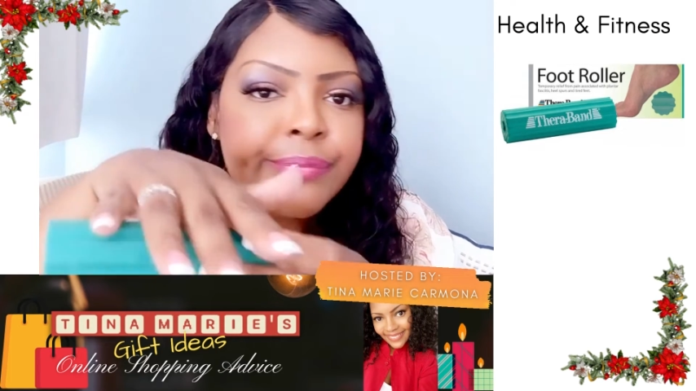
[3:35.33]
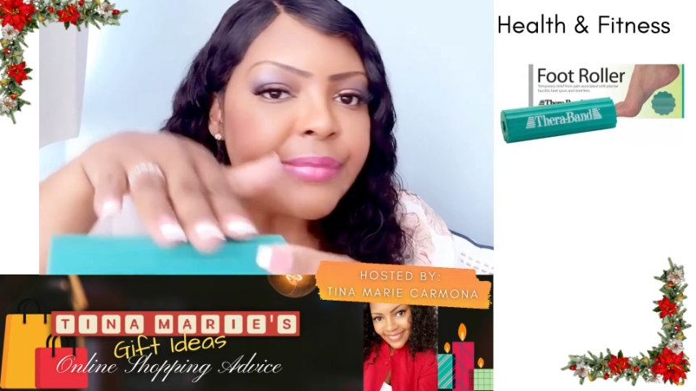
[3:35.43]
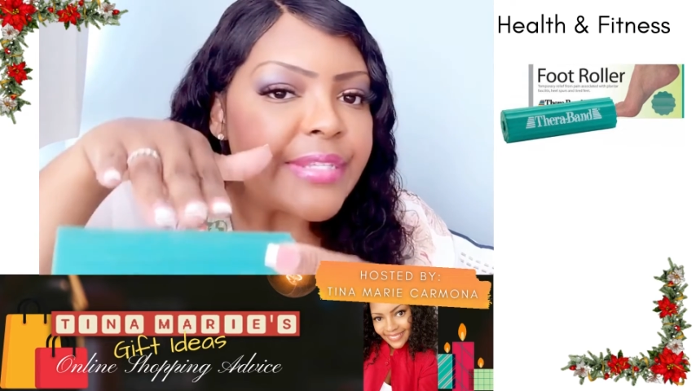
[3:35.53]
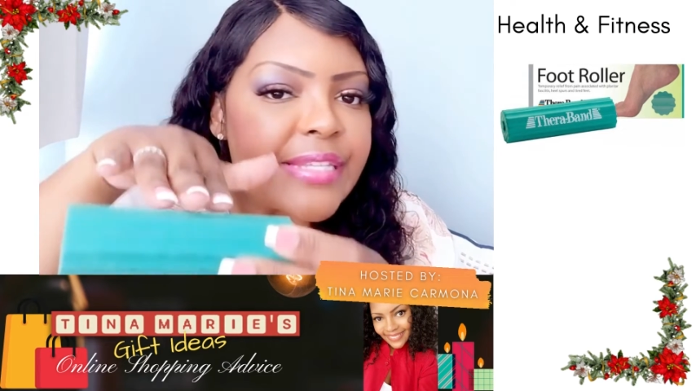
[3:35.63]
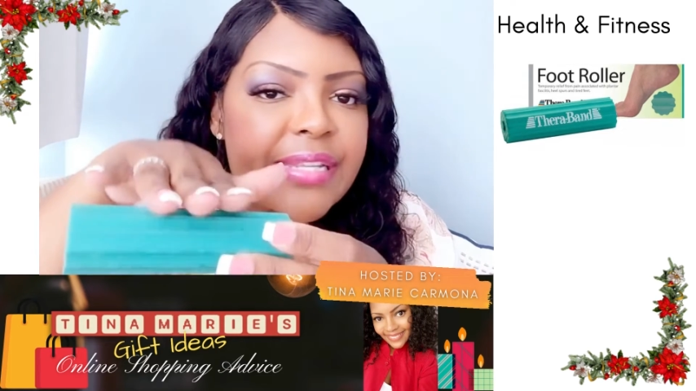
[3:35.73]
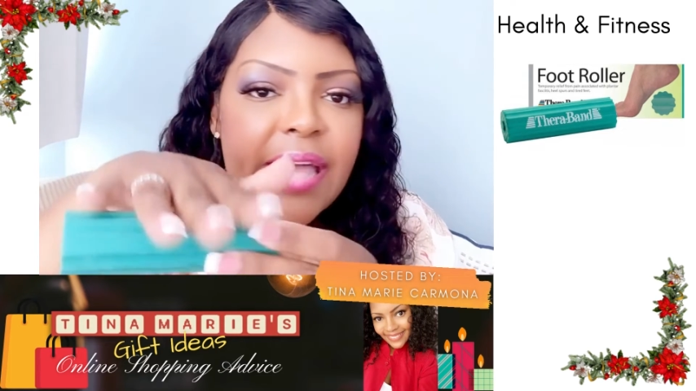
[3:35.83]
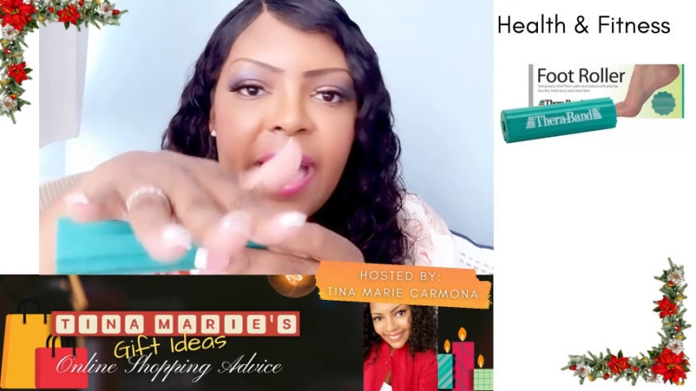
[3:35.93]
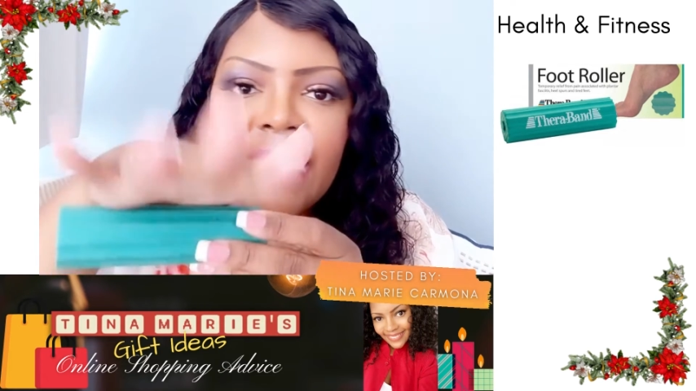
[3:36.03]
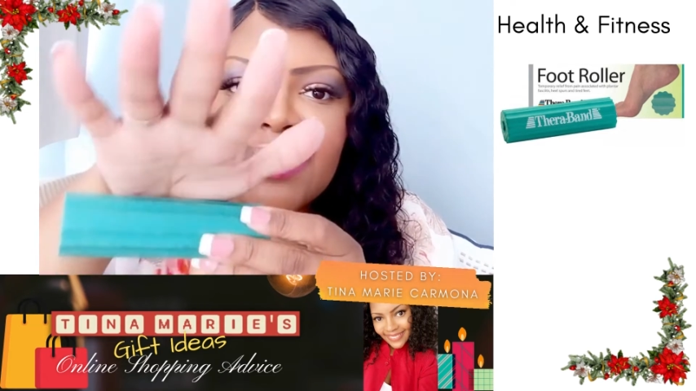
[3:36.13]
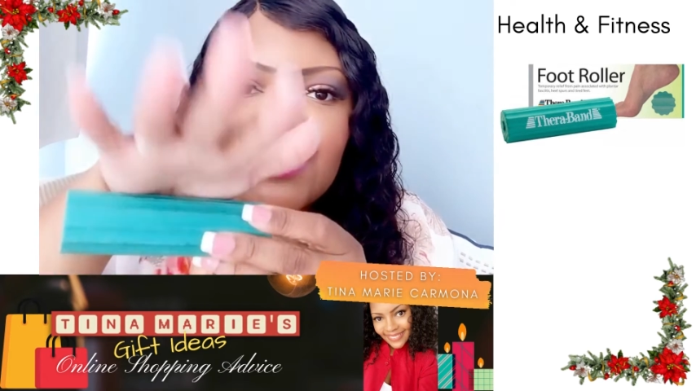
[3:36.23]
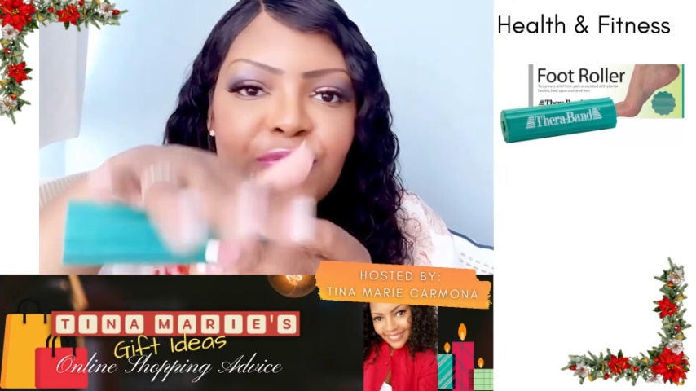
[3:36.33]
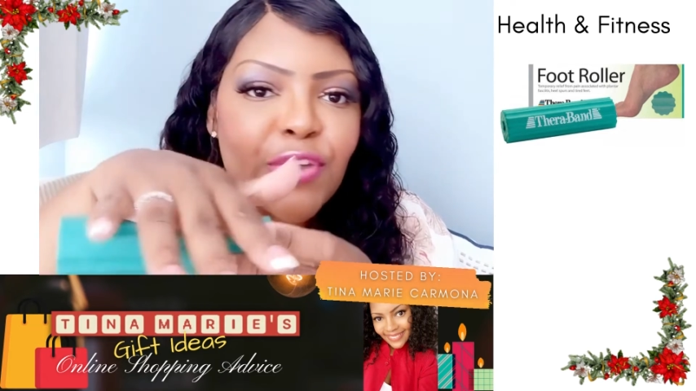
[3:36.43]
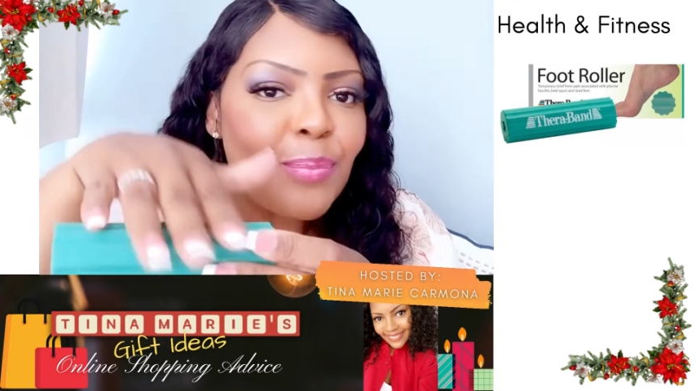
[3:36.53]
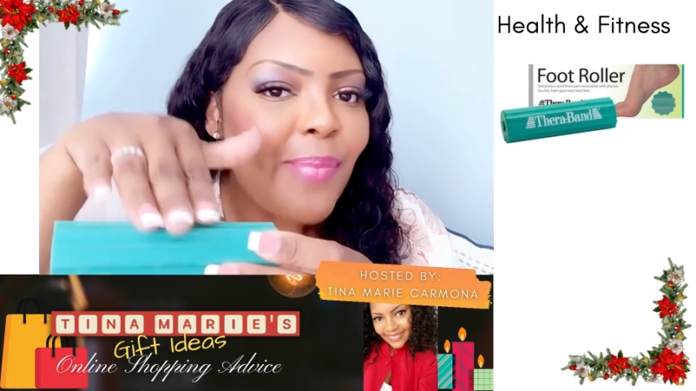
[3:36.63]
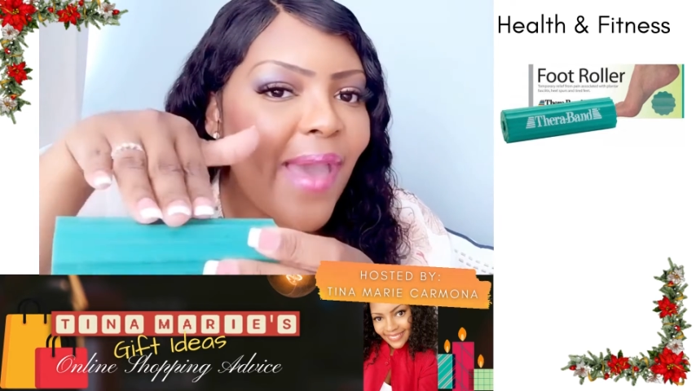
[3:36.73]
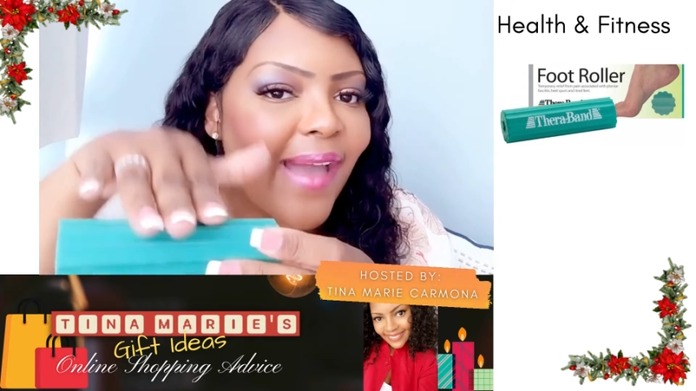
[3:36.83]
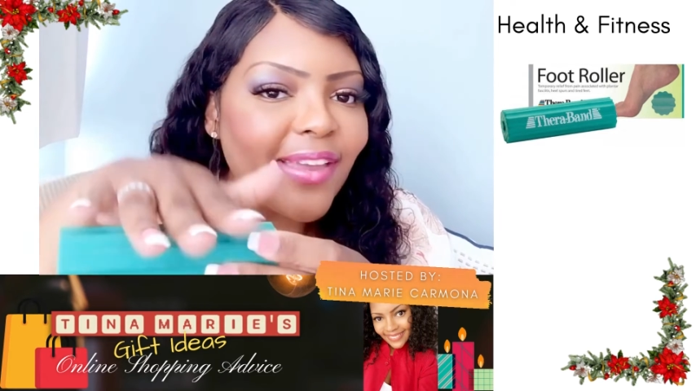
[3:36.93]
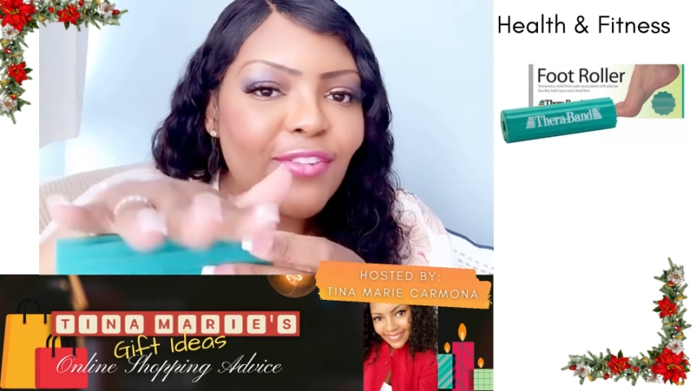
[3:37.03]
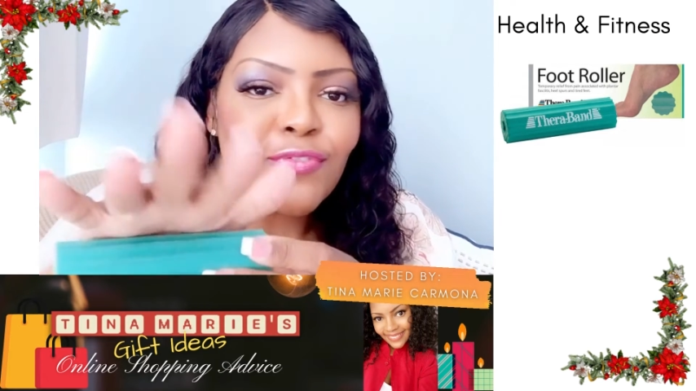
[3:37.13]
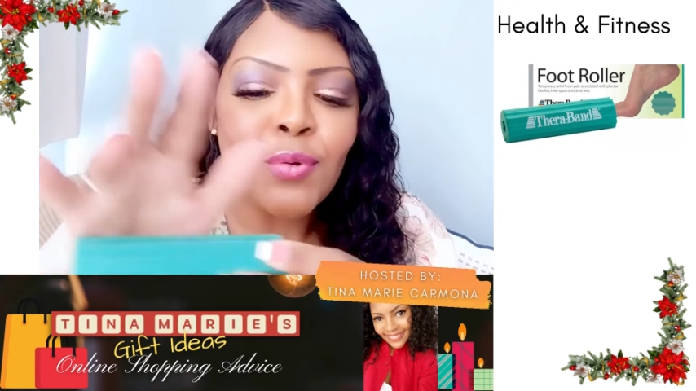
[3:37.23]
slide his foot back
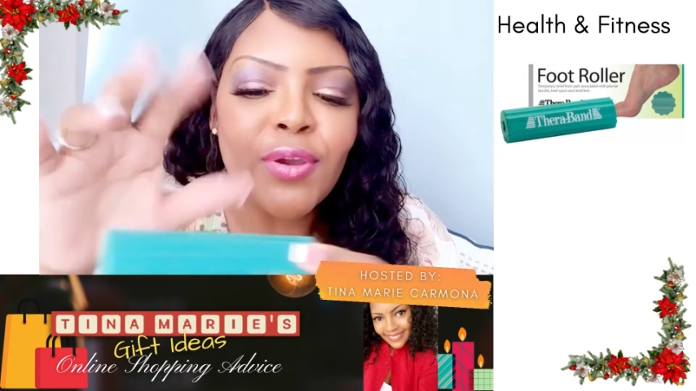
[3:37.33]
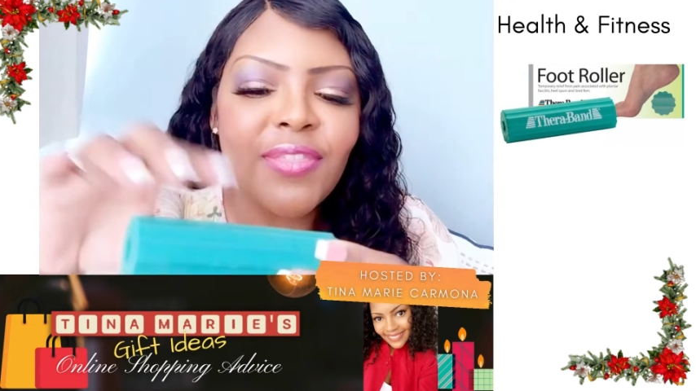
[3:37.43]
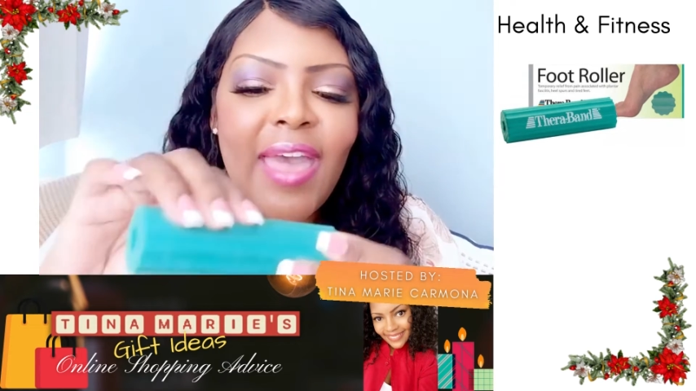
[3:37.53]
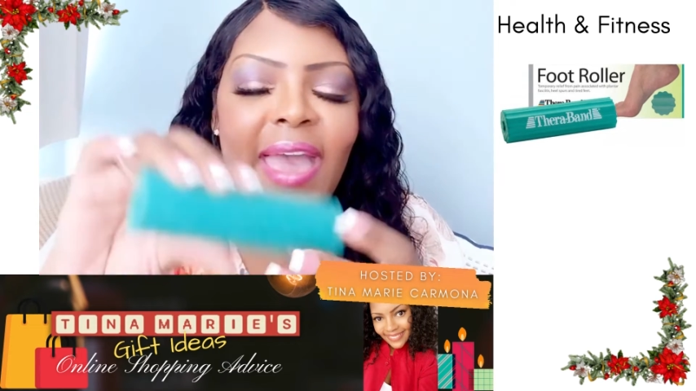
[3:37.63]
and forth,